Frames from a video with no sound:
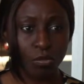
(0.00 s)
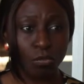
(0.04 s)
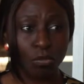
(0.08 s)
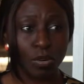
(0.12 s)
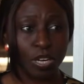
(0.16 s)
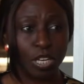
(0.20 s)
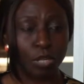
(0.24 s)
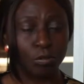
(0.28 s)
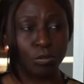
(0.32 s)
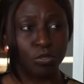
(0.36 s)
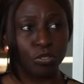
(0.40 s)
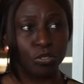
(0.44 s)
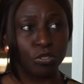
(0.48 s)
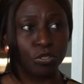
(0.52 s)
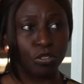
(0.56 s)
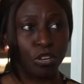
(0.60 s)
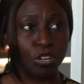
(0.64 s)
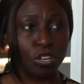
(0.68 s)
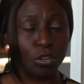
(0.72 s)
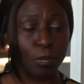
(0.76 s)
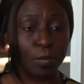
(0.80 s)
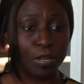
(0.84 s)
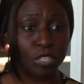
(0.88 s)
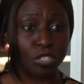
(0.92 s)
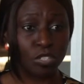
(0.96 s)
We were able to
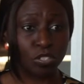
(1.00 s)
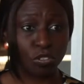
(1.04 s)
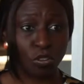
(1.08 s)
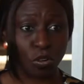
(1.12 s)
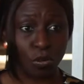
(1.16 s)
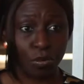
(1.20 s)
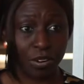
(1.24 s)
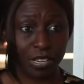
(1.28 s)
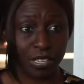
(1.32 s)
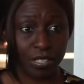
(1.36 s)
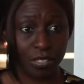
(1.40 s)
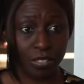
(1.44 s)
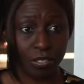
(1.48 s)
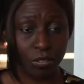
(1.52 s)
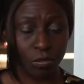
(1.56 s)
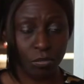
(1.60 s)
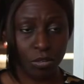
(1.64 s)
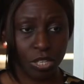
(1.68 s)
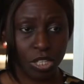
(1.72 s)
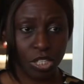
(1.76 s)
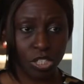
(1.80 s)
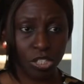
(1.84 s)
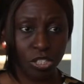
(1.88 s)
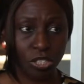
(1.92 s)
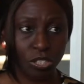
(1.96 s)
document stories.
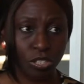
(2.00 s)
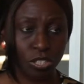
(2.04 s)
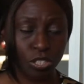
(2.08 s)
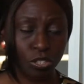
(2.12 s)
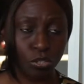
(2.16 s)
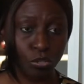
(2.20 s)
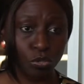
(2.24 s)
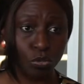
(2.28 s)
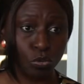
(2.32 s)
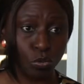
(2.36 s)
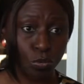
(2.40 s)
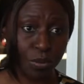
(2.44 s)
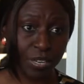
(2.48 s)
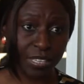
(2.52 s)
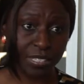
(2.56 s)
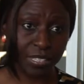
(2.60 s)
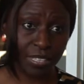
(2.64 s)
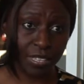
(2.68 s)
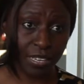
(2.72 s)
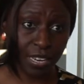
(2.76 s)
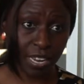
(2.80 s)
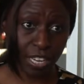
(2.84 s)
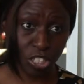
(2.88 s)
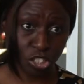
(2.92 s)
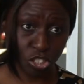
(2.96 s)
We did 2 weeks
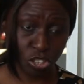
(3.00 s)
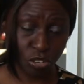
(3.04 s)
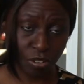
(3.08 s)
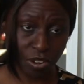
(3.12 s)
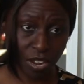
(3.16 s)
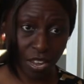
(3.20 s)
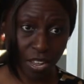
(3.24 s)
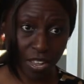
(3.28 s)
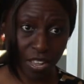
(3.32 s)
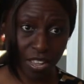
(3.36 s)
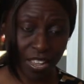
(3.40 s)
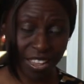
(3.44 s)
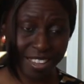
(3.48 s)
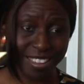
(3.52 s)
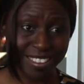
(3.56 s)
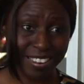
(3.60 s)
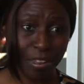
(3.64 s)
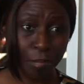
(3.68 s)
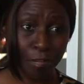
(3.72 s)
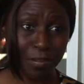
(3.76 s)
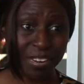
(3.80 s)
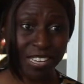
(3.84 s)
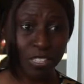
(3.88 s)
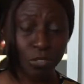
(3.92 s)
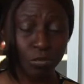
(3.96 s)
in Nigeria in a
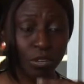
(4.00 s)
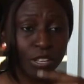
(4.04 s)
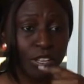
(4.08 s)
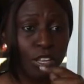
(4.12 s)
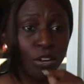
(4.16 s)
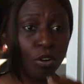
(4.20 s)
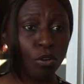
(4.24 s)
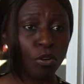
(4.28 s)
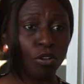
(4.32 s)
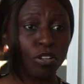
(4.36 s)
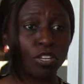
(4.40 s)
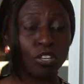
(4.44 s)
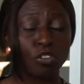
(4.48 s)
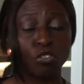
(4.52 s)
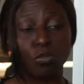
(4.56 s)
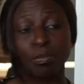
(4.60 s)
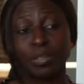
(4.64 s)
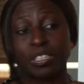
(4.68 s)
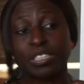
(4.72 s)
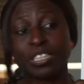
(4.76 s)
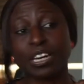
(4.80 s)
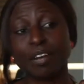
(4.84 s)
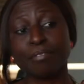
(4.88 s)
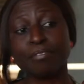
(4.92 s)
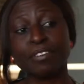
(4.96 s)
place where they call the
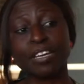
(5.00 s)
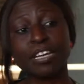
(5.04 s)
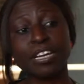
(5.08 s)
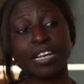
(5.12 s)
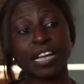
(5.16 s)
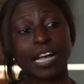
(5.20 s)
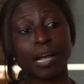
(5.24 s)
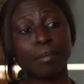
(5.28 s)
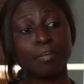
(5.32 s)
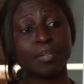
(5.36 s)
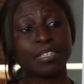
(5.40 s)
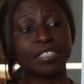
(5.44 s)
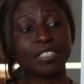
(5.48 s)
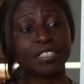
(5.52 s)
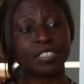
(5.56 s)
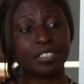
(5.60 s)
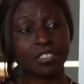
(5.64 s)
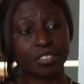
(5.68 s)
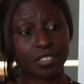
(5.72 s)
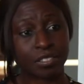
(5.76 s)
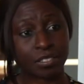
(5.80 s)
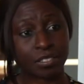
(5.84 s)
human trafficking capital,